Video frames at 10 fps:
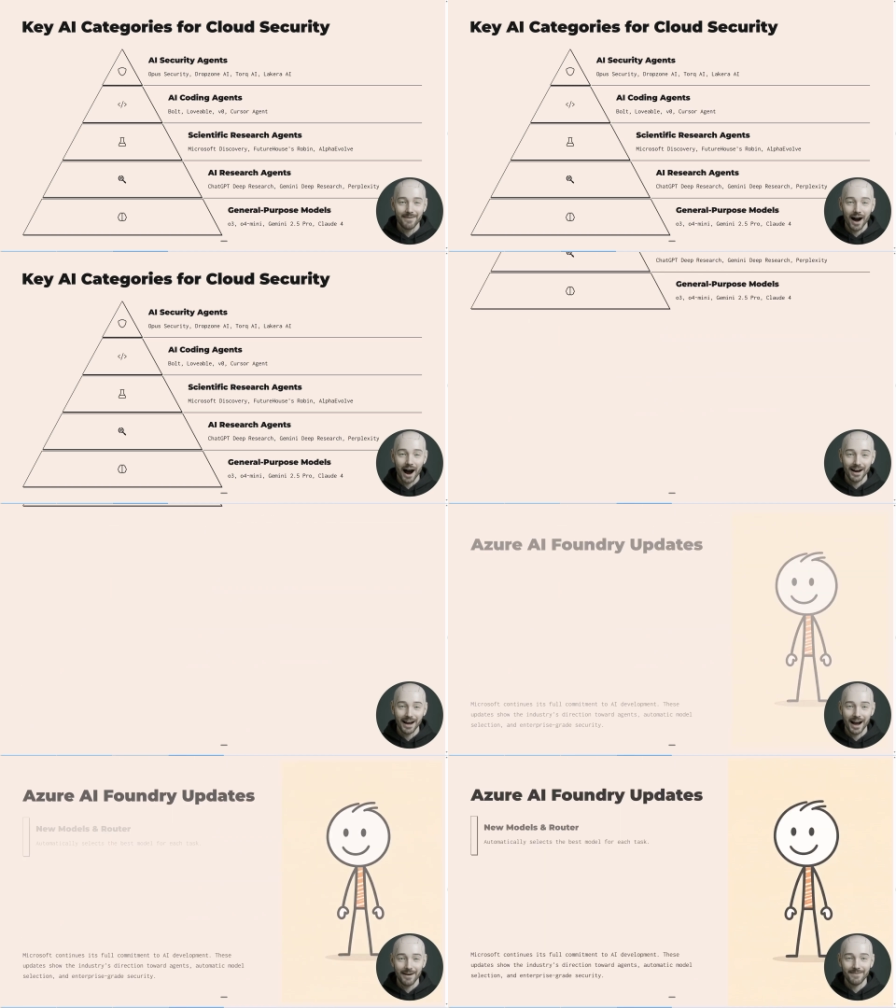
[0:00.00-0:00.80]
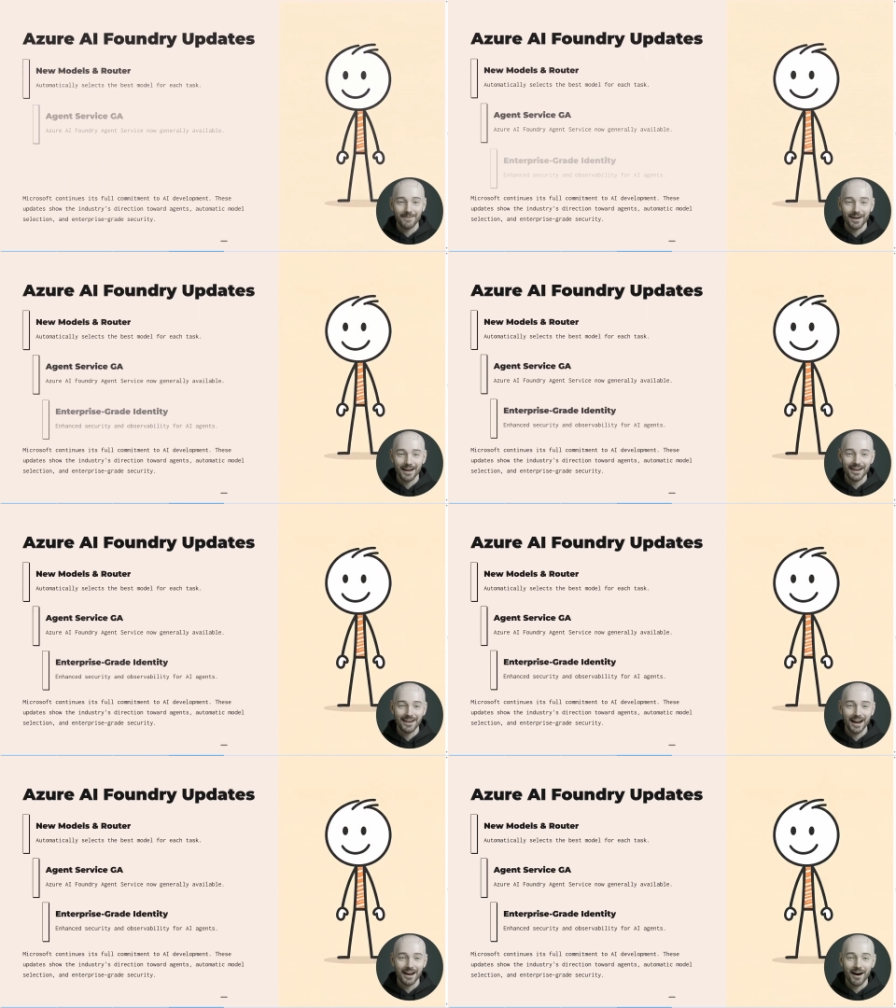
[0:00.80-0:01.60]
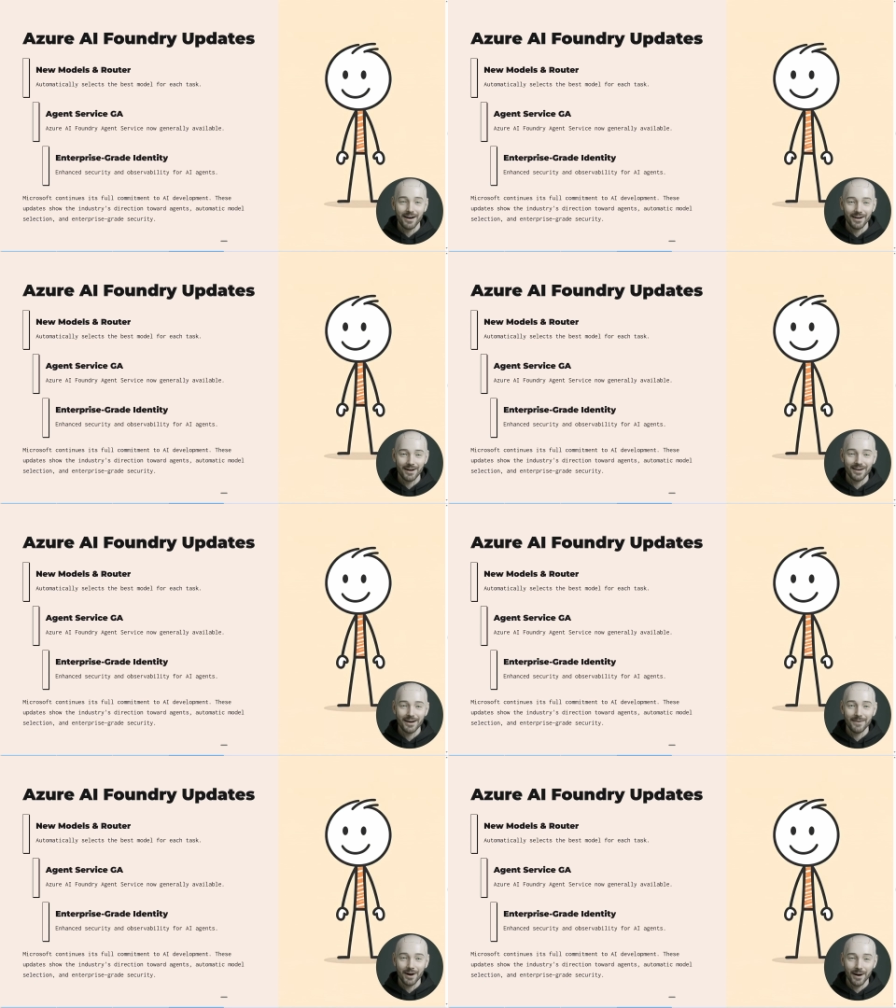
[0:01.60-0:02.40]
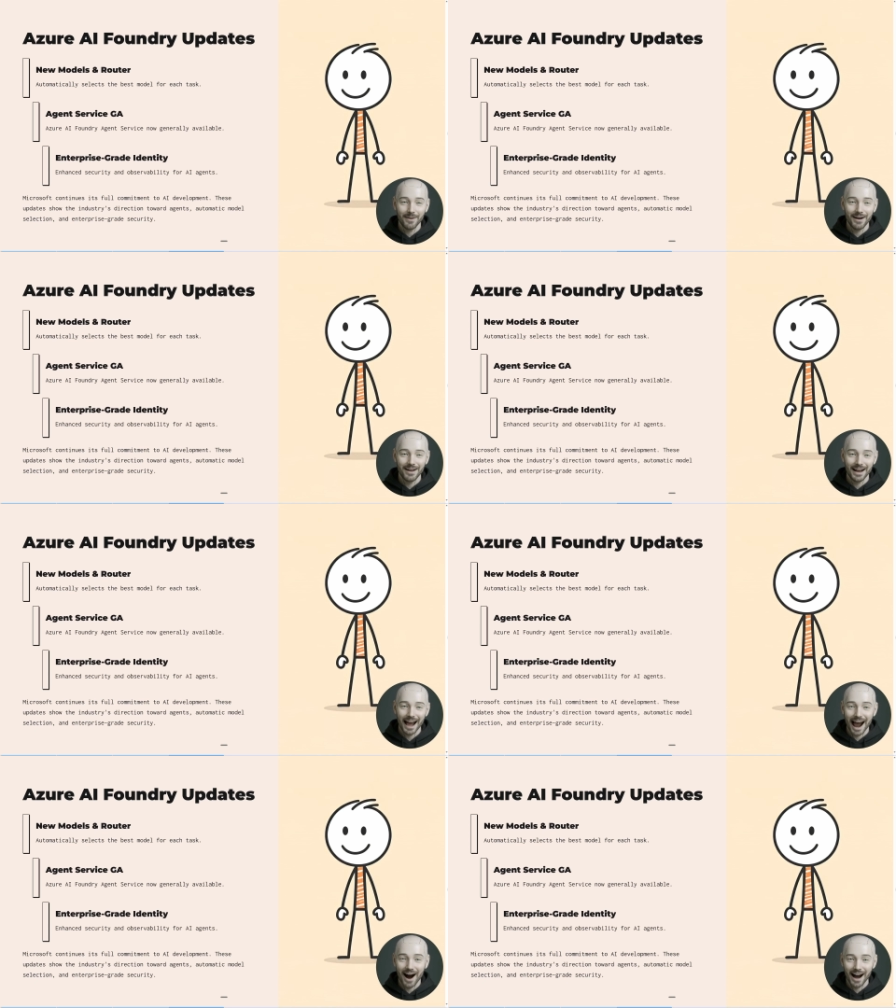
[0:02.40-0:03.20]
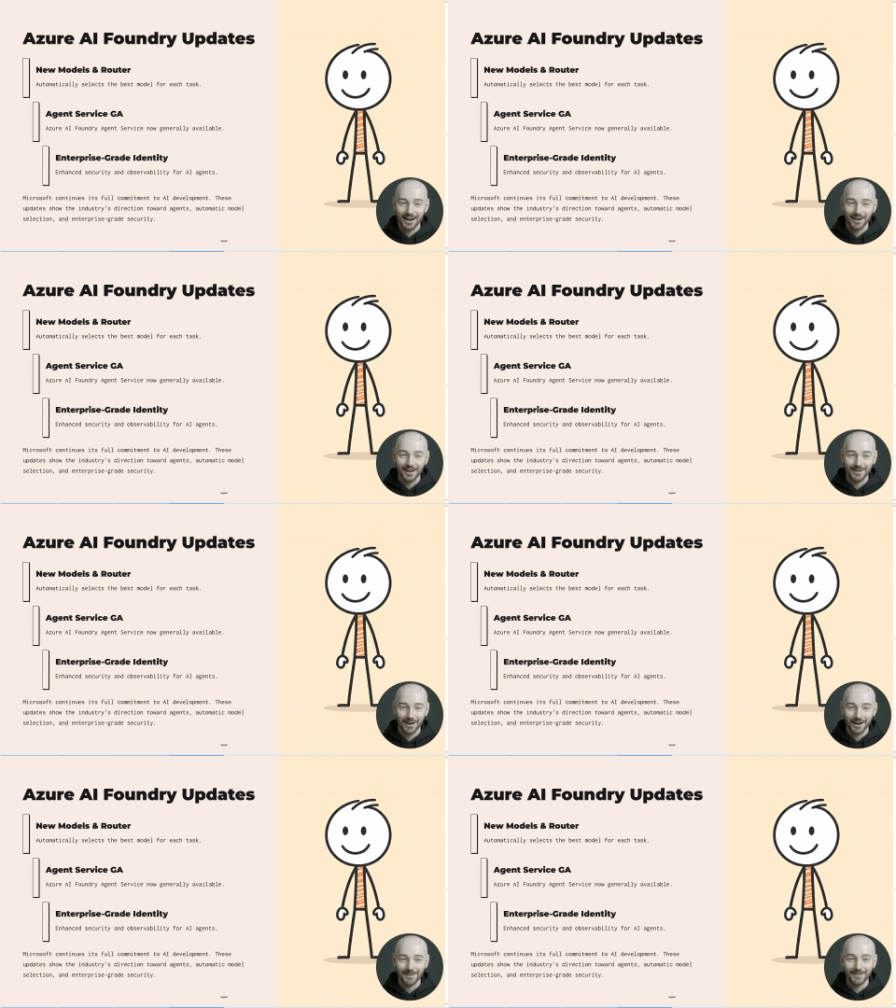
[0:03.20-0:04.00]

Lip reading: Okay, let's get onto some noteworthy AI news for you.